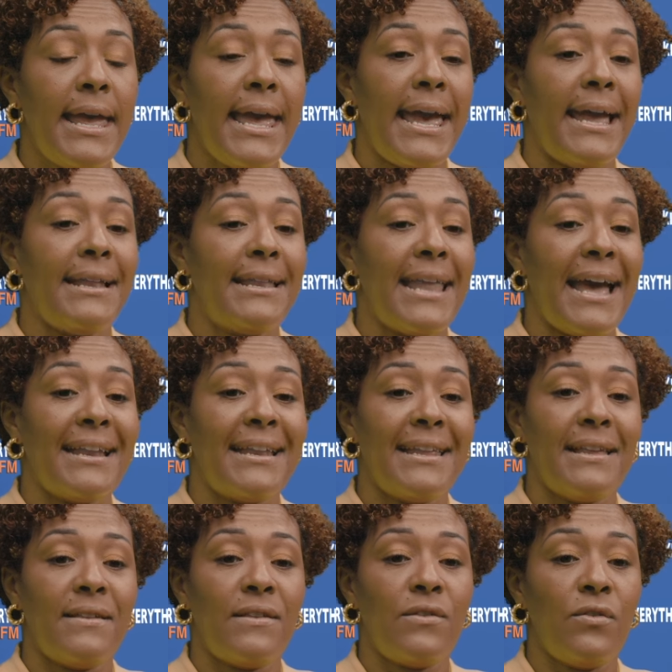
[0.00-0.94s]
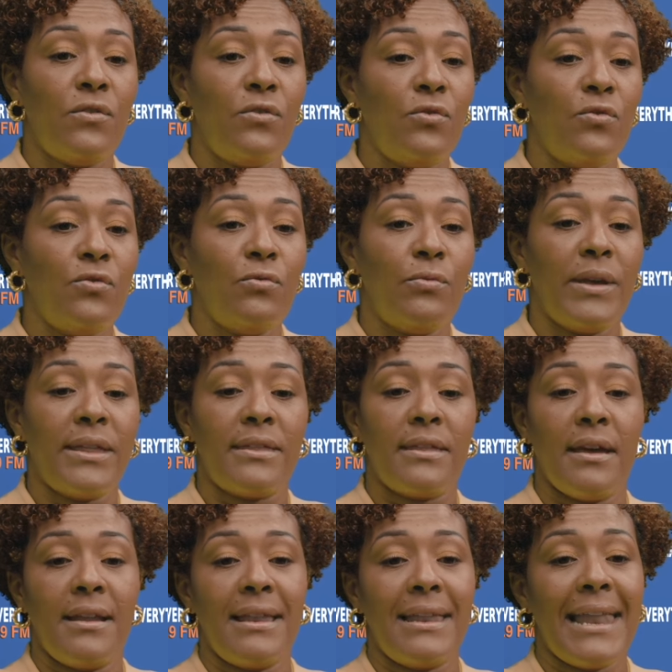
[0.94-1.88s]
And that is to do
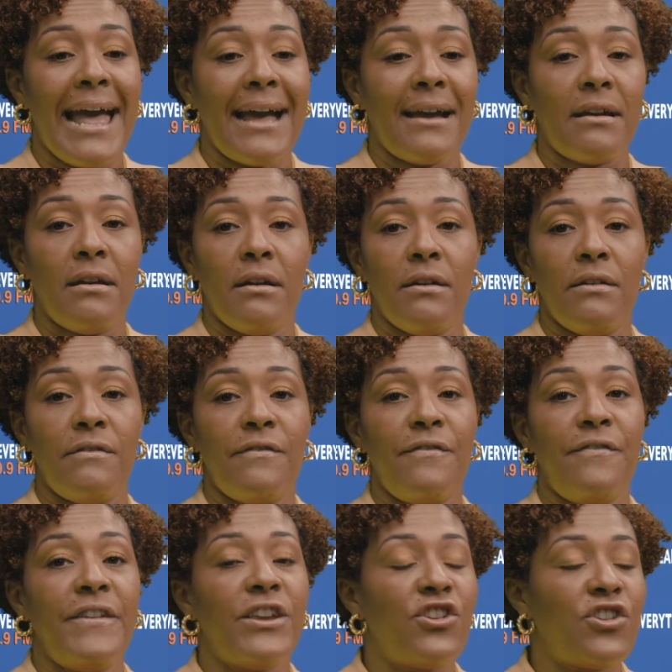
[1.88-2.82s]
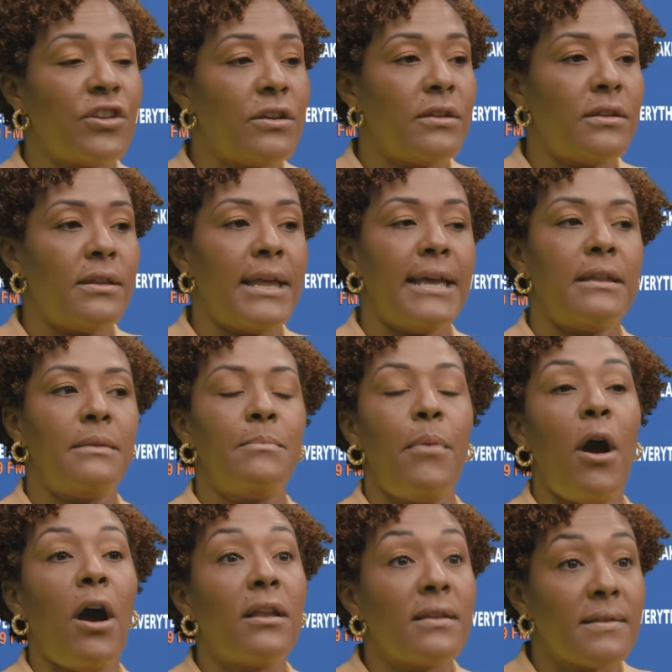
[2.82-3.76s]
with a lack of vision and
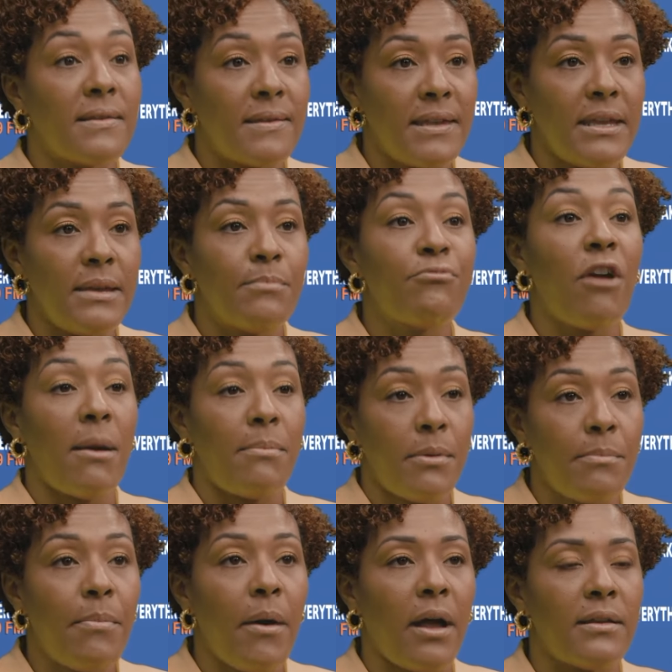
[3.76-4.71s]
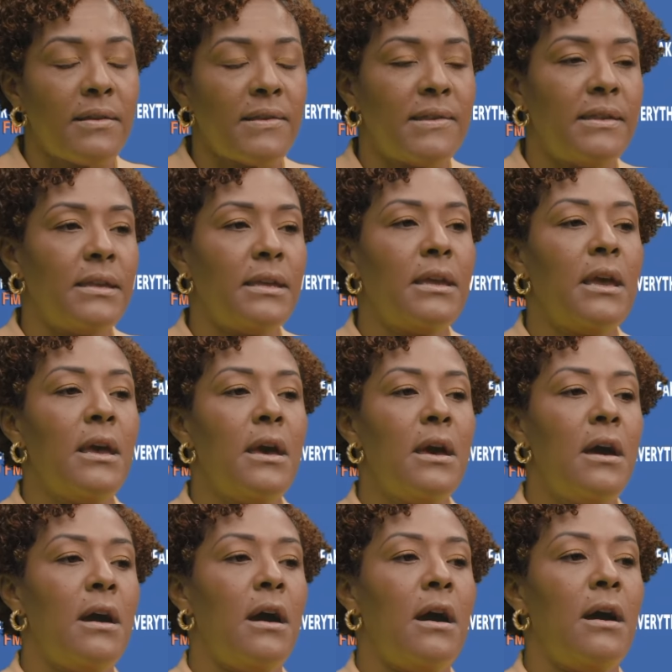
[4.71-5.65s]
policy, proper policy,
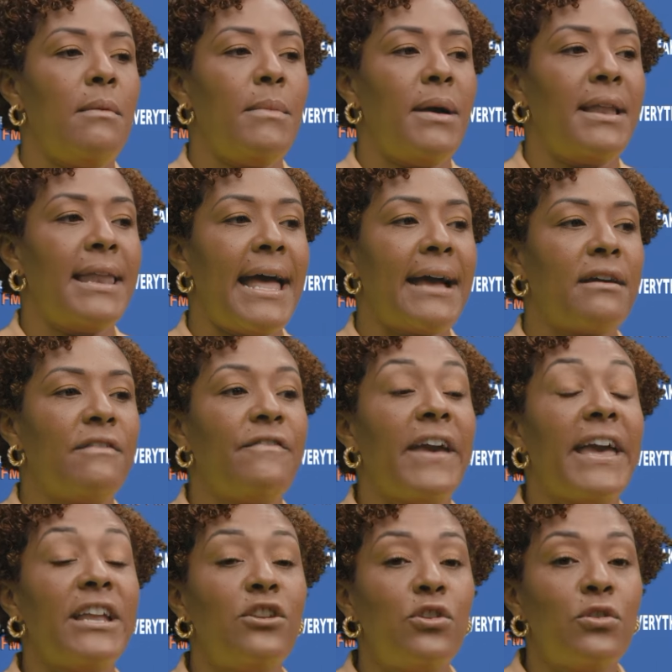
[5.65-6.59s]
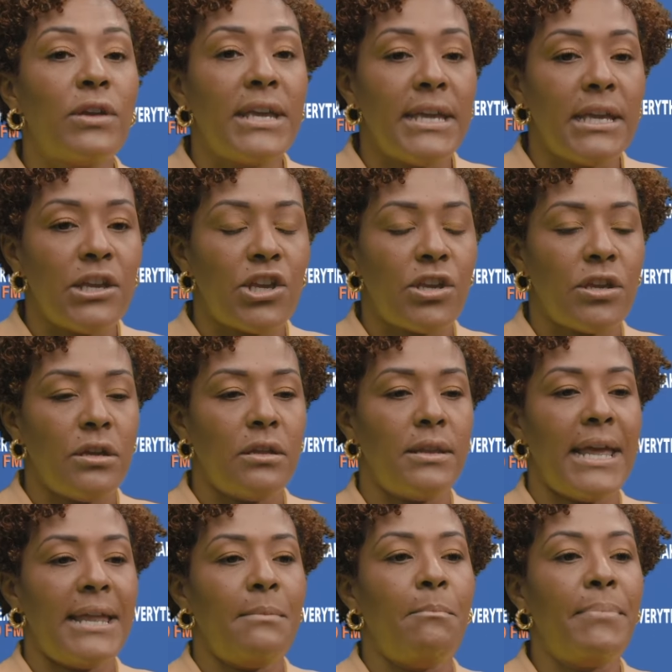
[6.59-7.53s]
a lack of
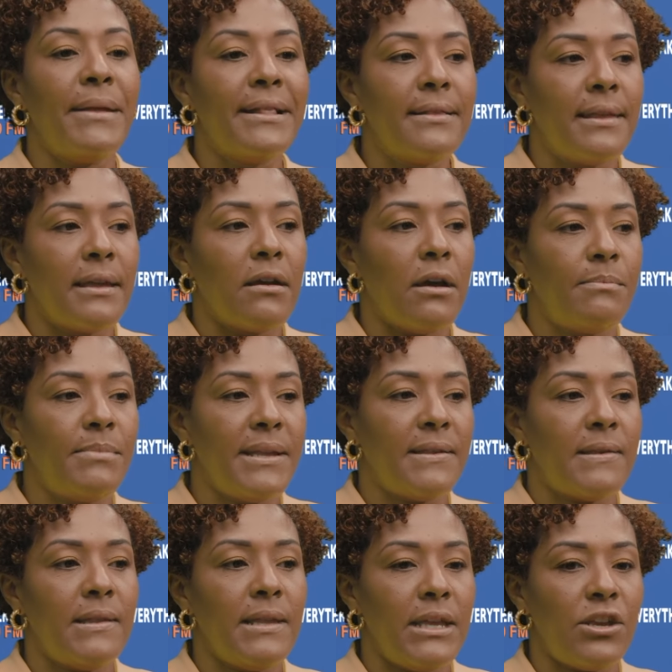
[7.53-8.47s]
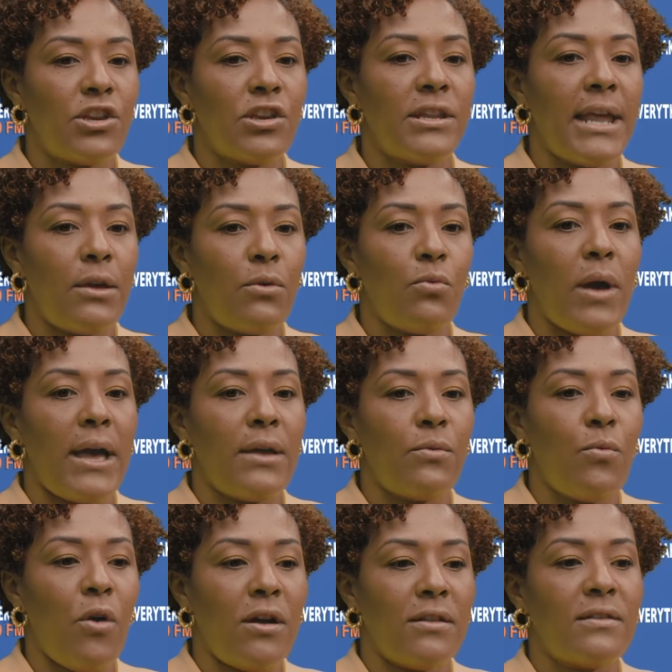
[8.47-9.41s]
education and building up this nation. I
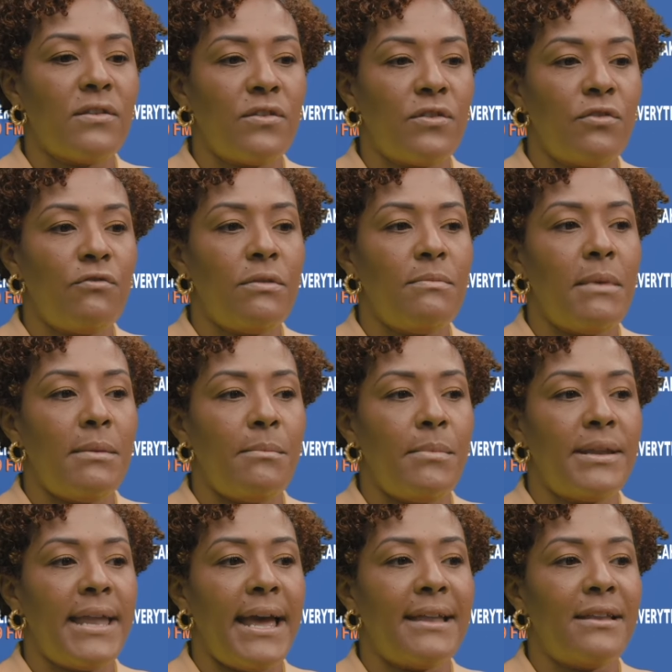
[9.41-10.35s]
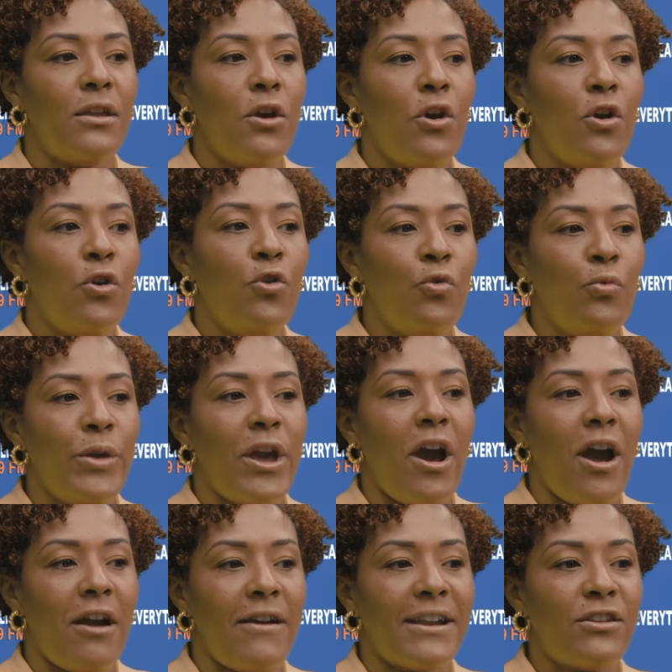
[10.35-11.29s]
want us to remember that who we
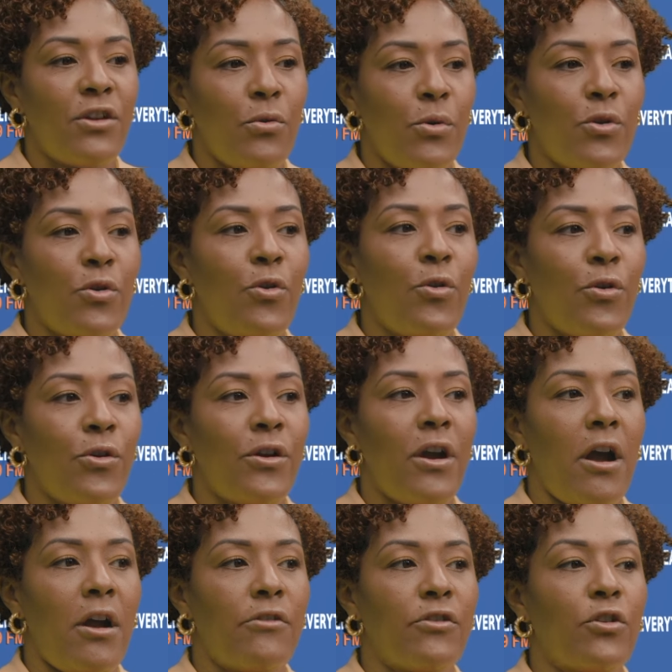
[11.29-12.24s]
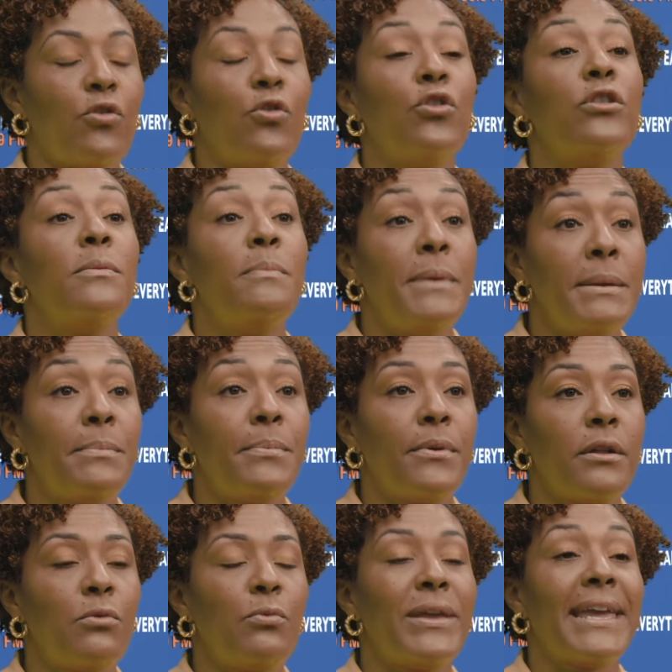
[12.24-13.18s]
are at our core are a good
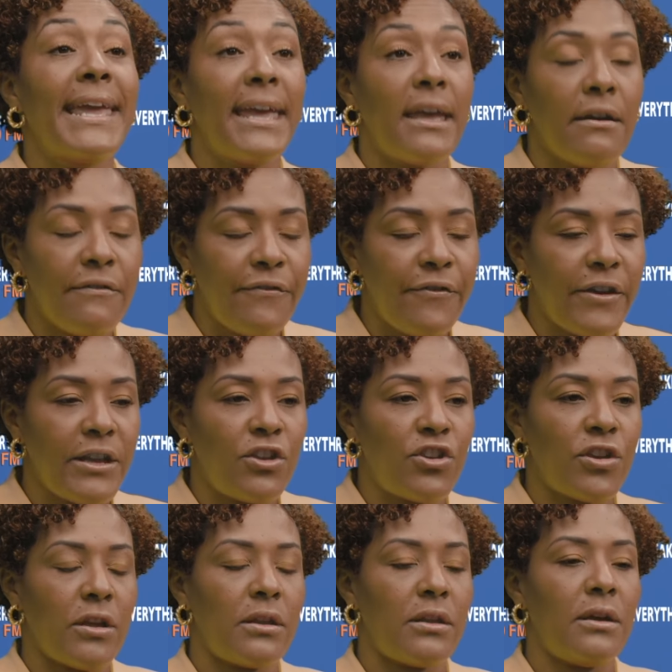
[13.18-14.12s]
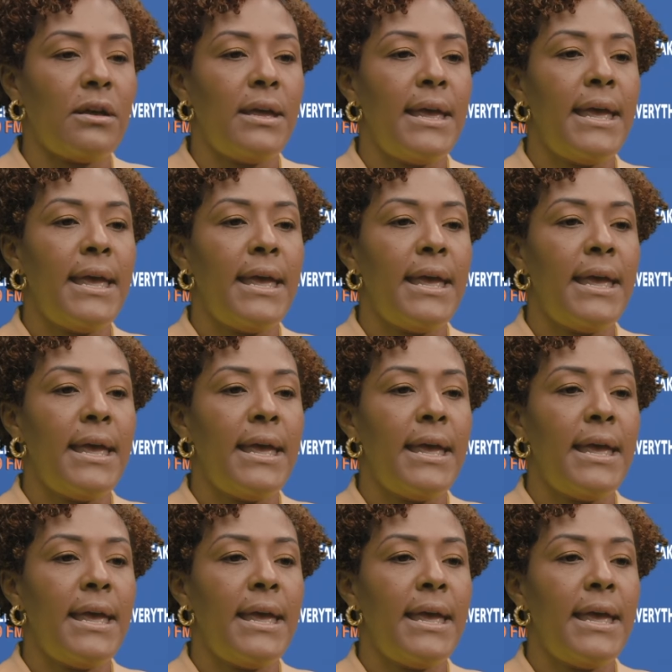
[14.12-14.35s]
people. We care for each other.